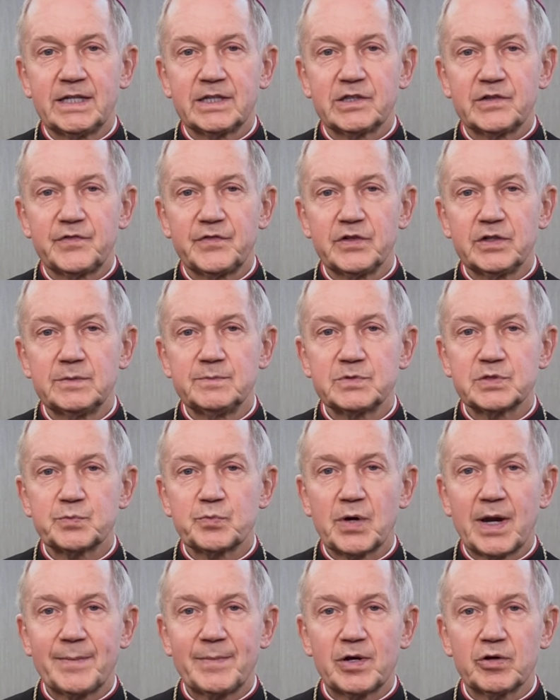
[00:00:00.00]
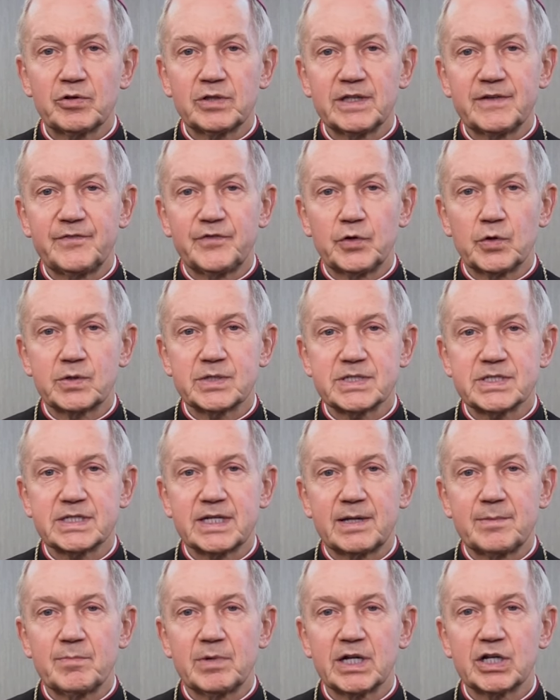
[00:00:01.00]
The films primarily focus
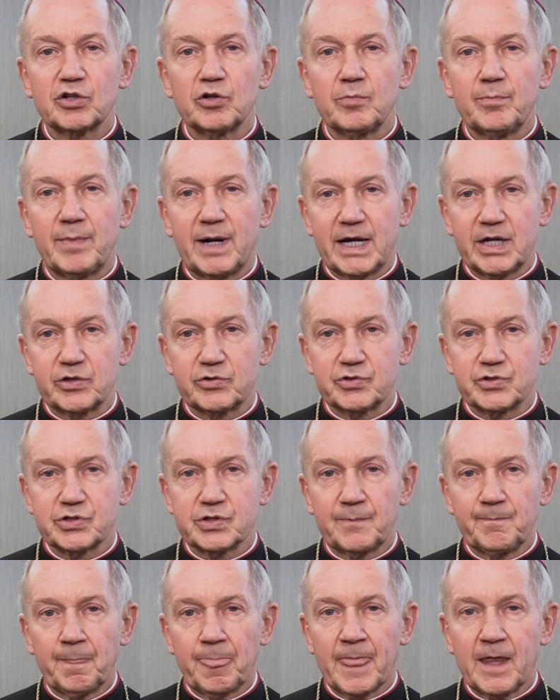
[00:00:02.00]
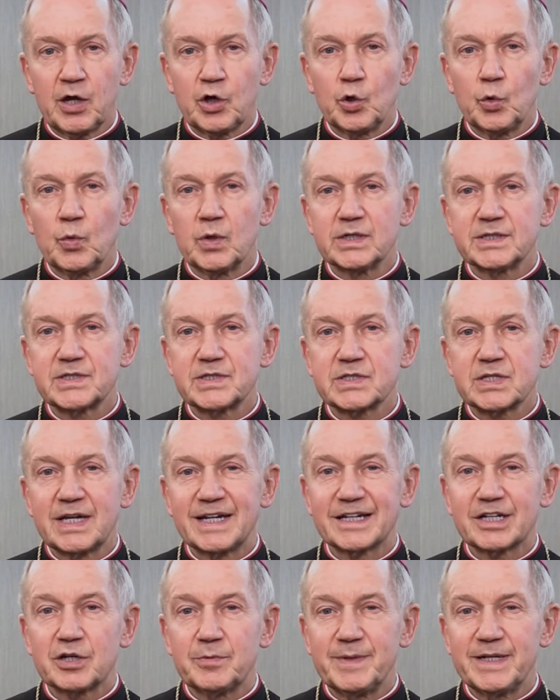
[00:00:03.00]
on Michael Myers, who was
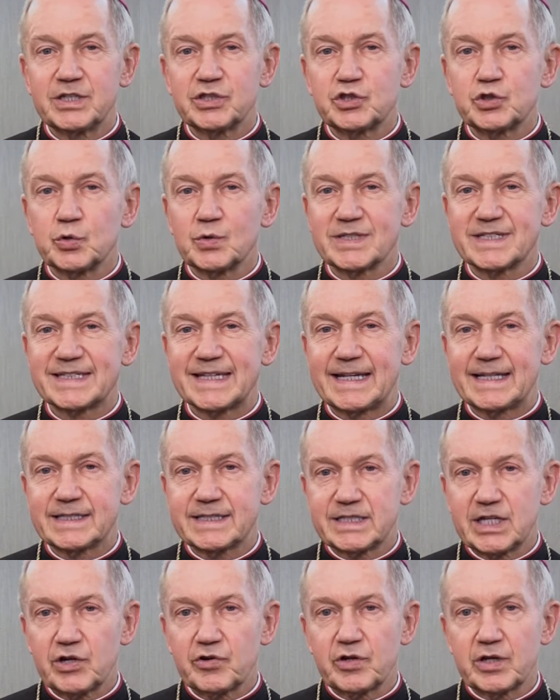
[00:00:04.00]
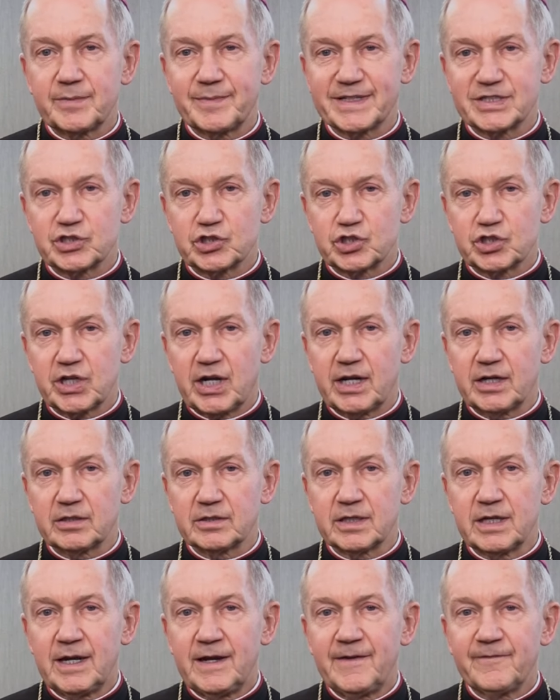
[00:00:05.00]
committed to a sanitarium as a
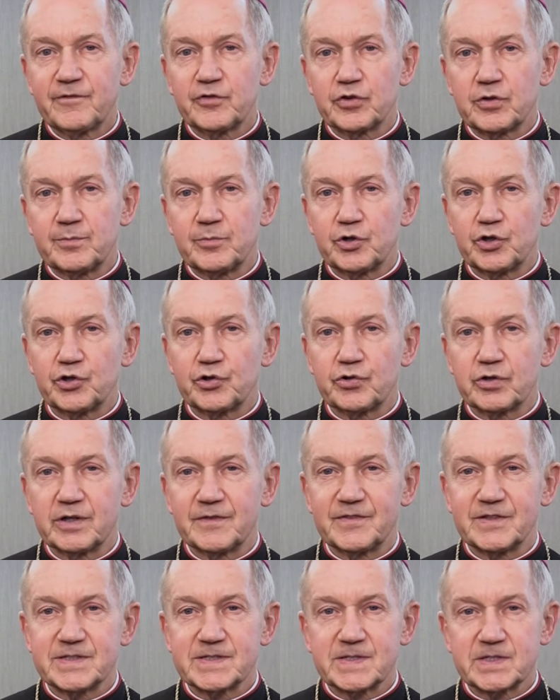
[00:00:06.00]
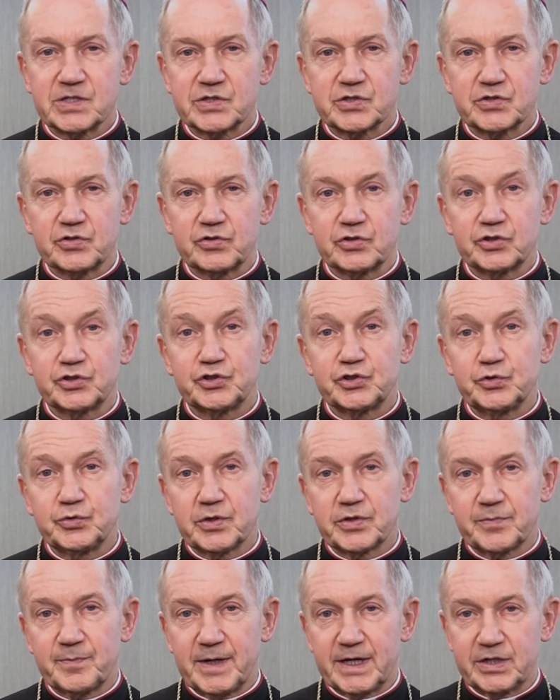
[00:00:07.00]
child for the murder of his sister,
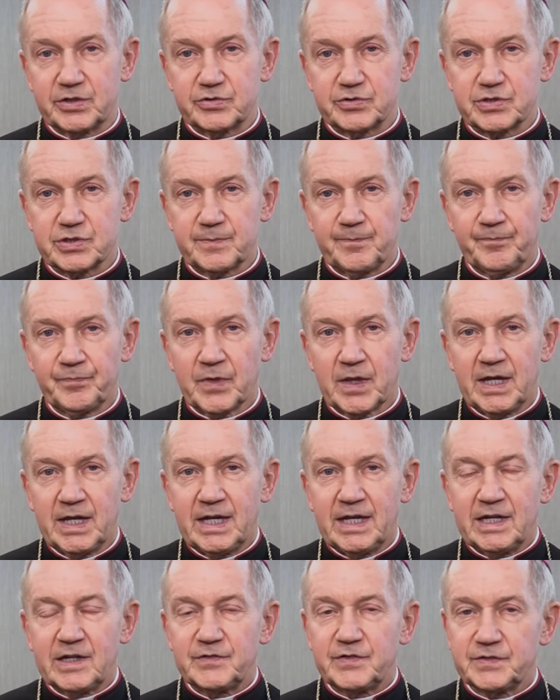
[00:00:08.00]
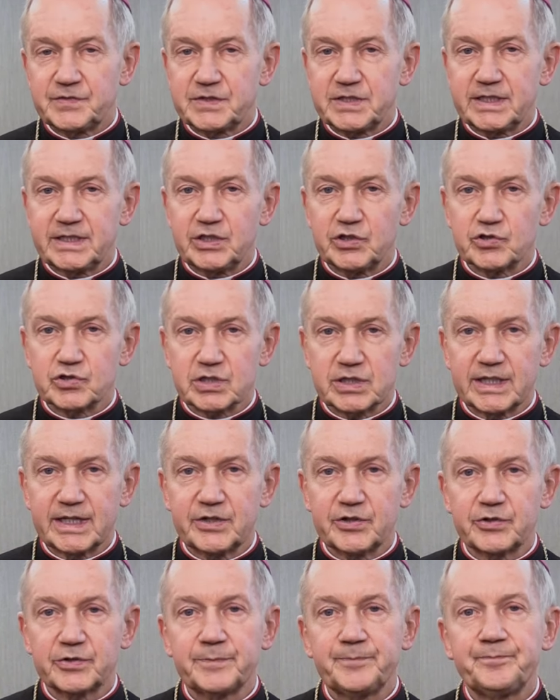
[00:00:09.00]
Judith Myers. 15 years
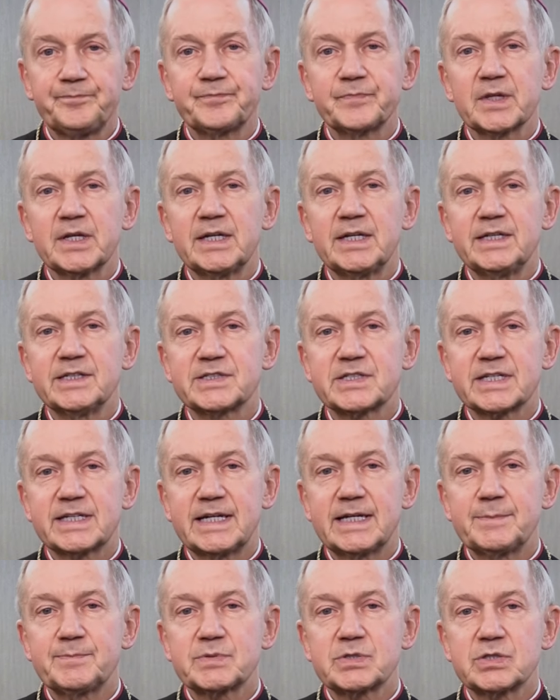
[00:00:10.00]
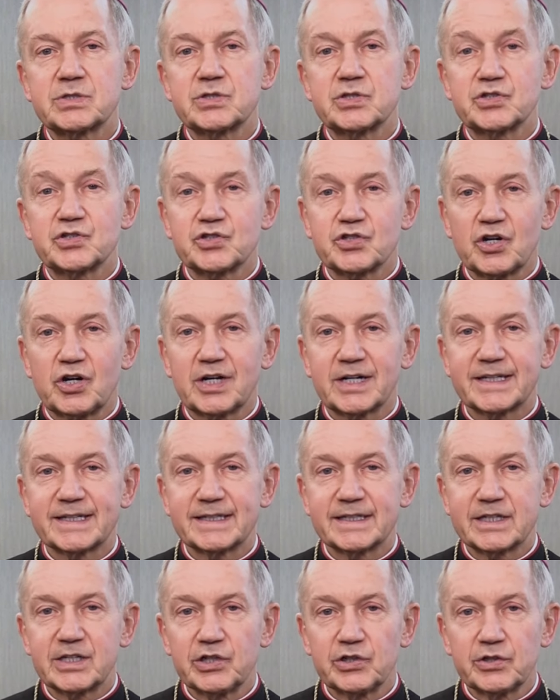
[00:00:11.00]
later, he escapes to stalk
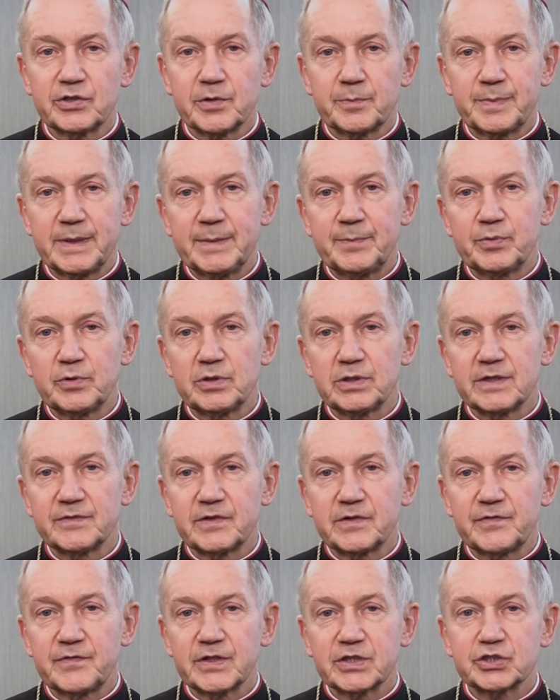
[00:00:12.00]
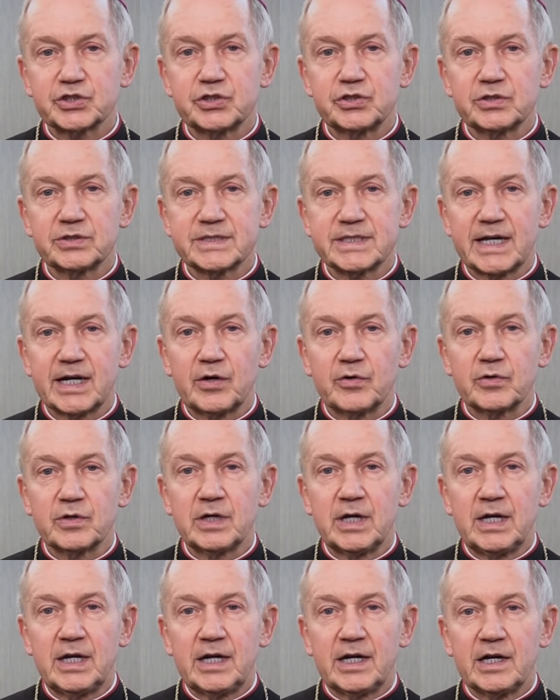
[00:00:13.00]
and kill the people of the fictional town
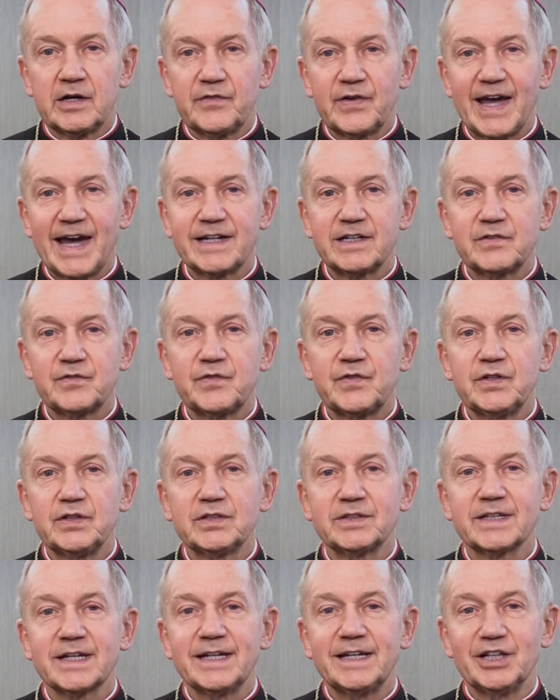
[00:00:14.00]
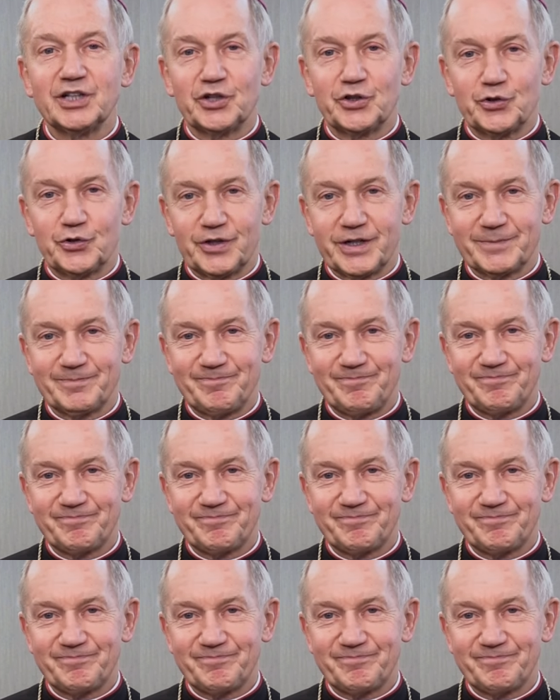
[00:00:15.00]
of Haddonfield, Illinois.